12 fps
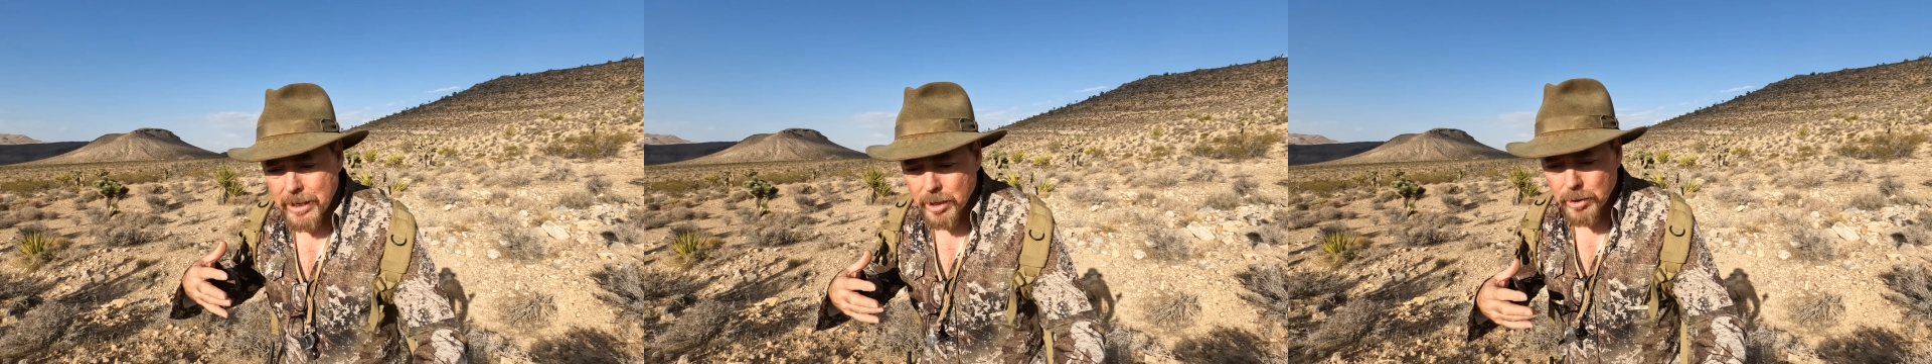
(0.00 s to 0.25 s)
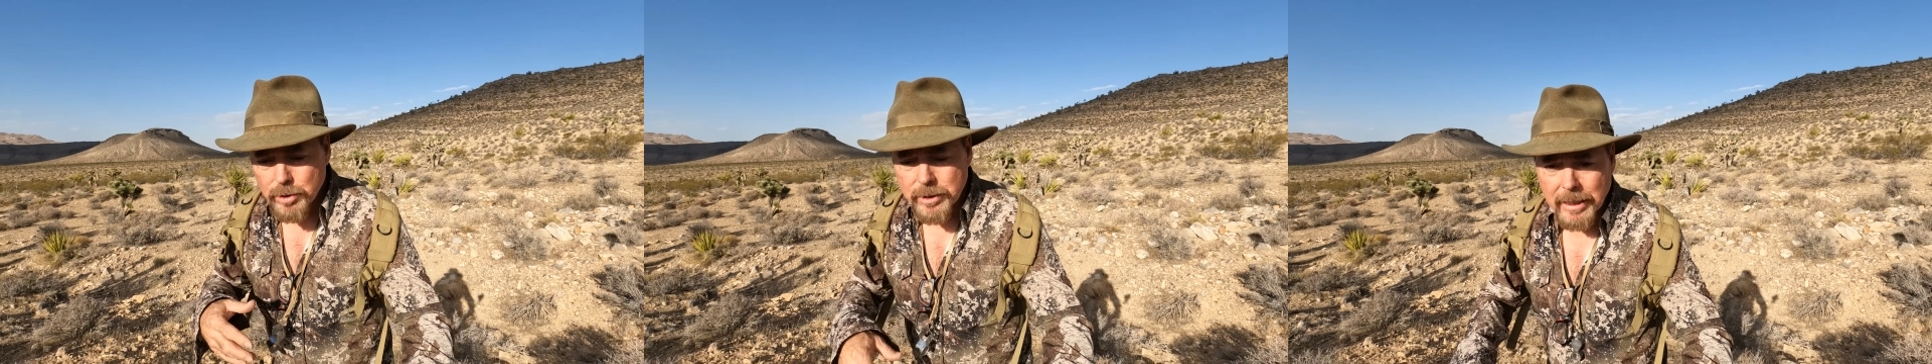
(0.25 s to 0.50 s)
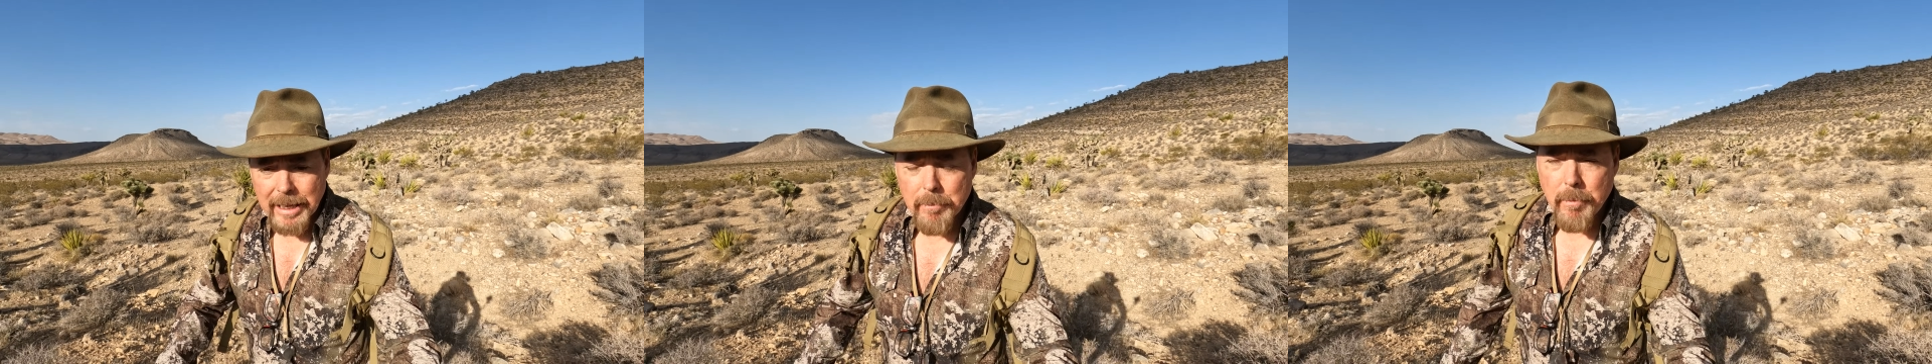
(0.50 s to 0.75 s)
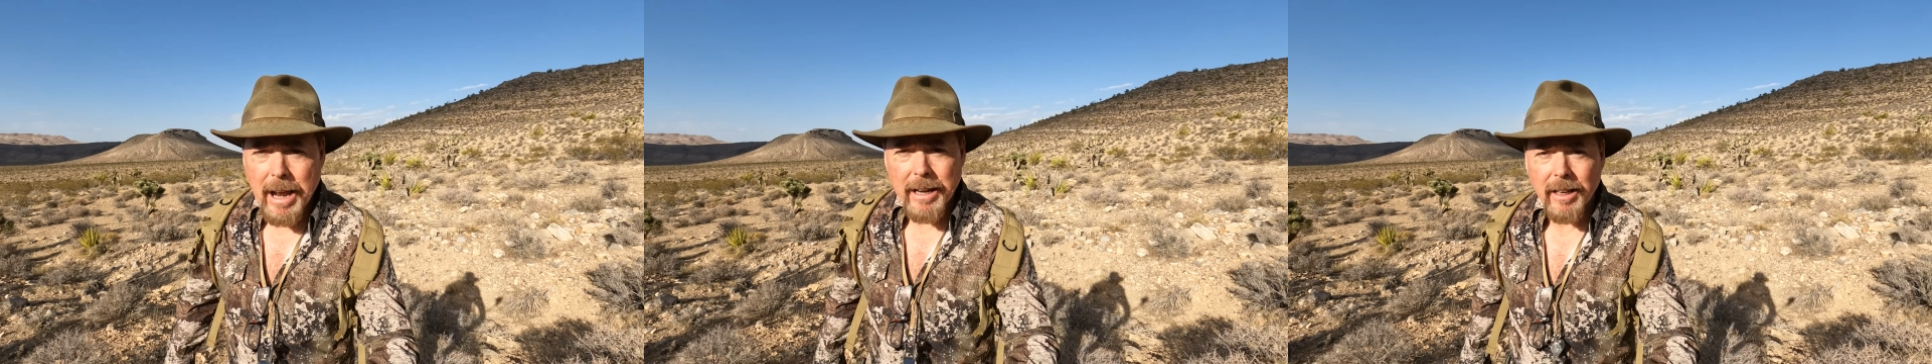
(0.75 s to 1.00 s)
use to
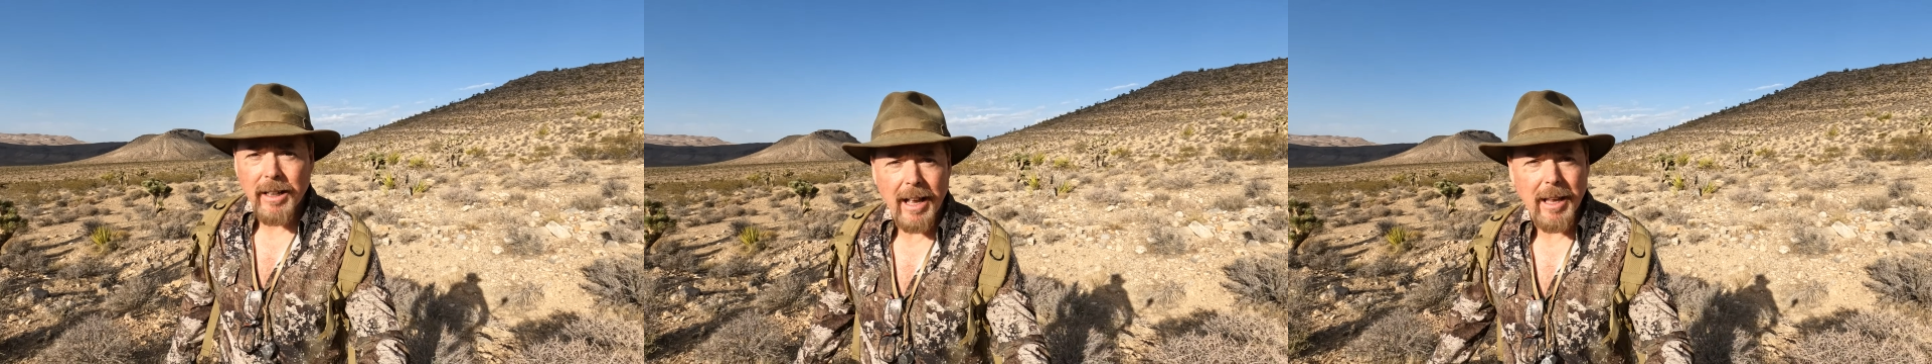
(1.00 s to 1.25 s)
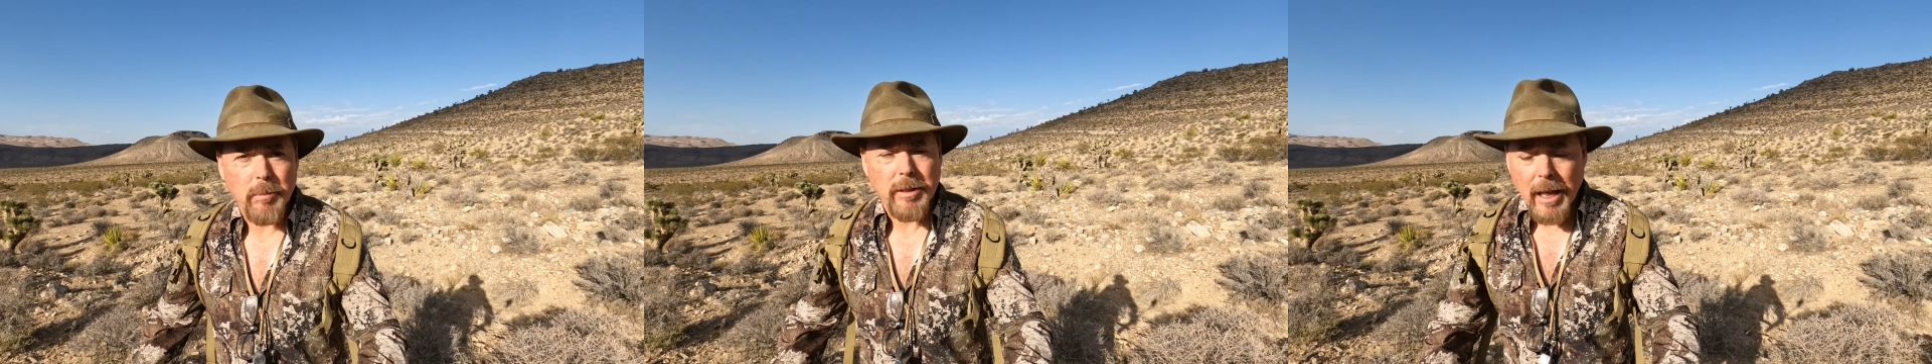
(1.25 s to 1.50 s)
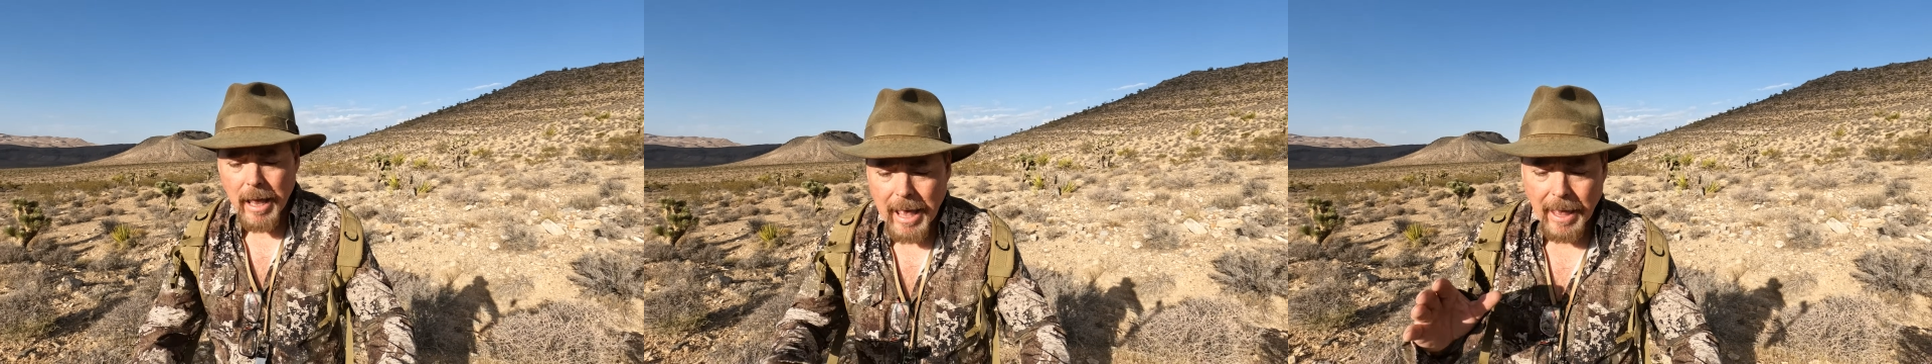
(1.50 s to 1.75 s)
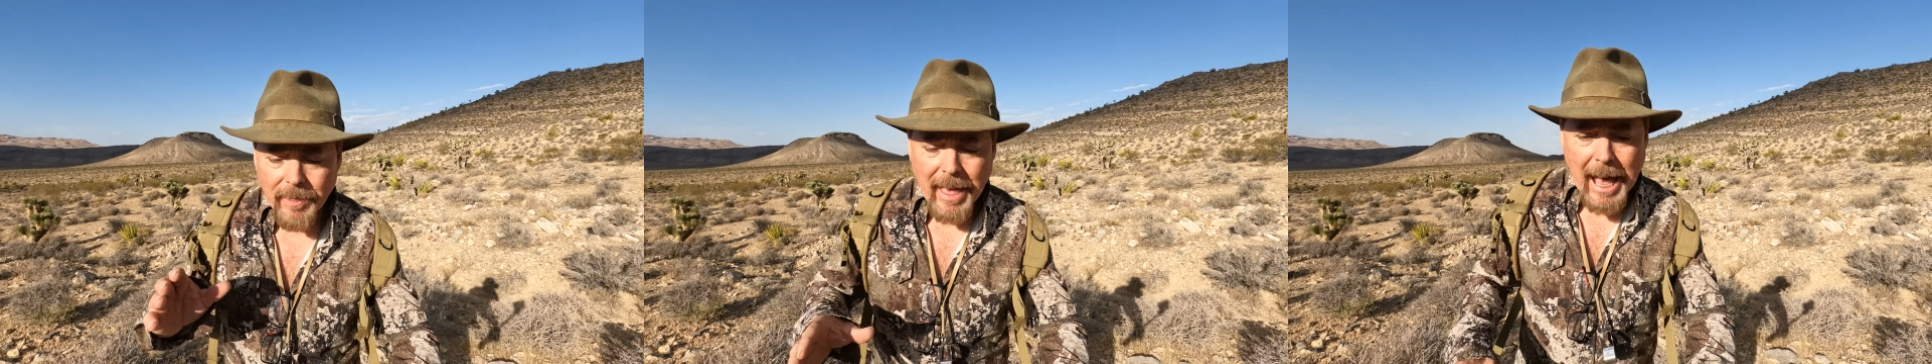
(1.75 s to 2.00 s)
get mining claims.
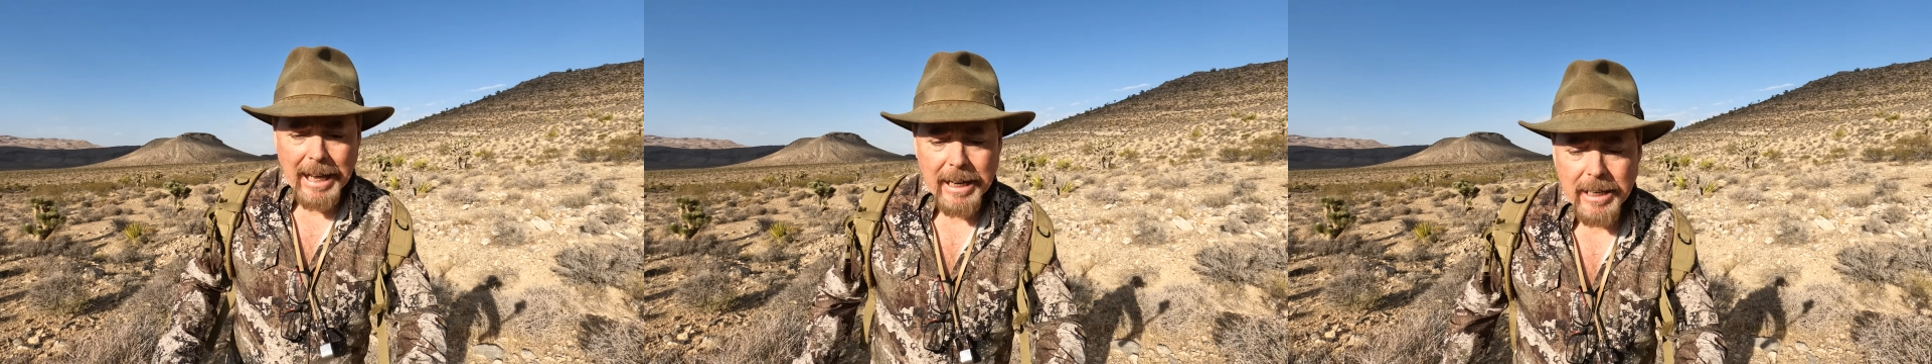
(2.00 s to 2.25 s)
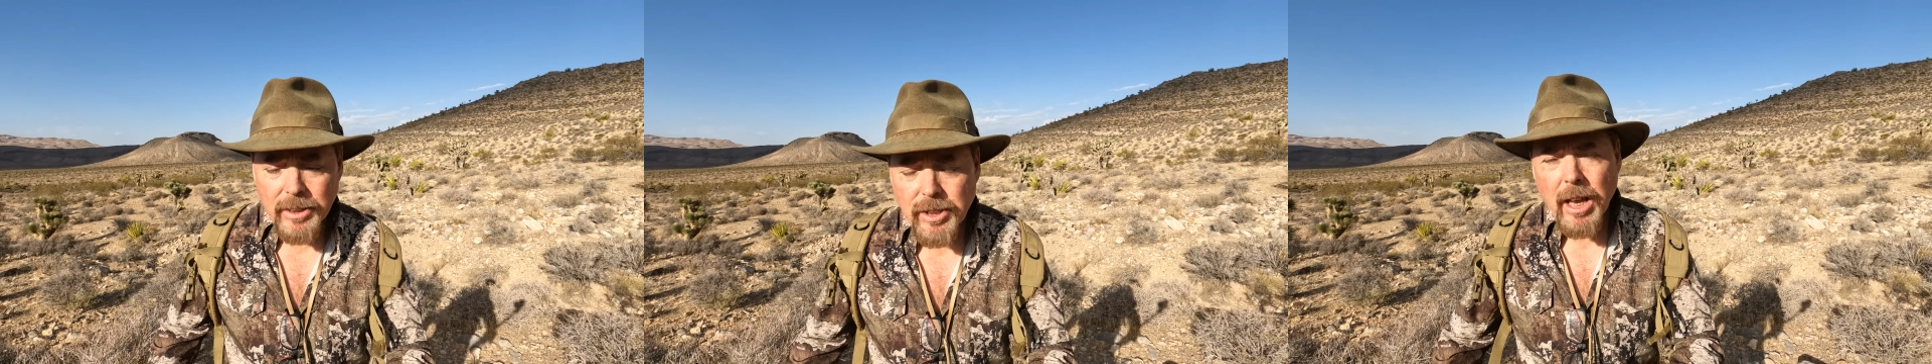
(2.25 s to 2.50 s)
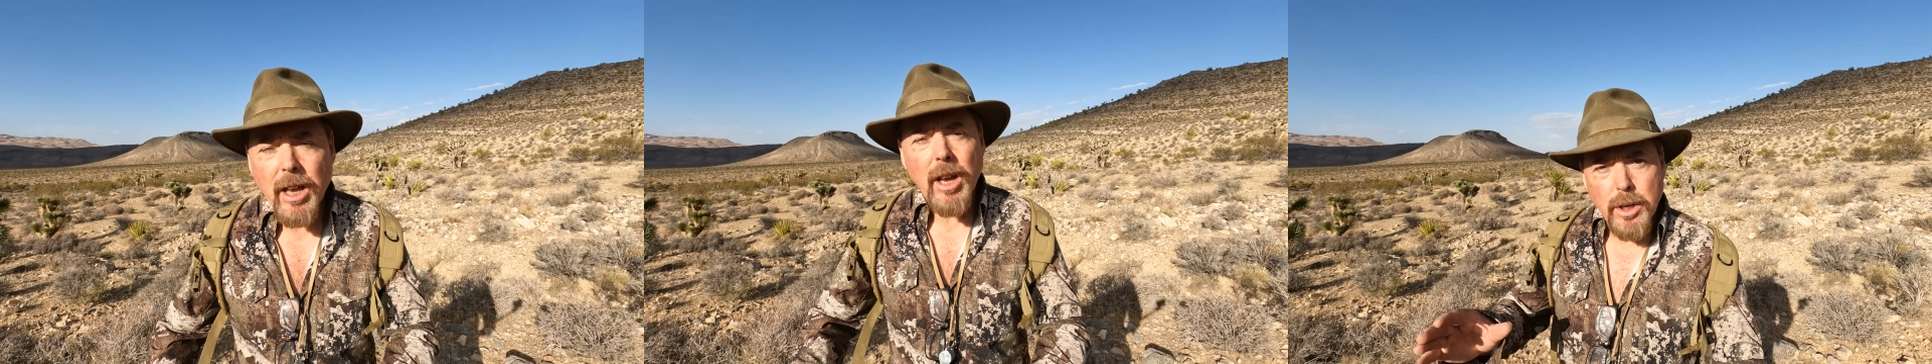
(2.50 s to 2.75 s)
And that is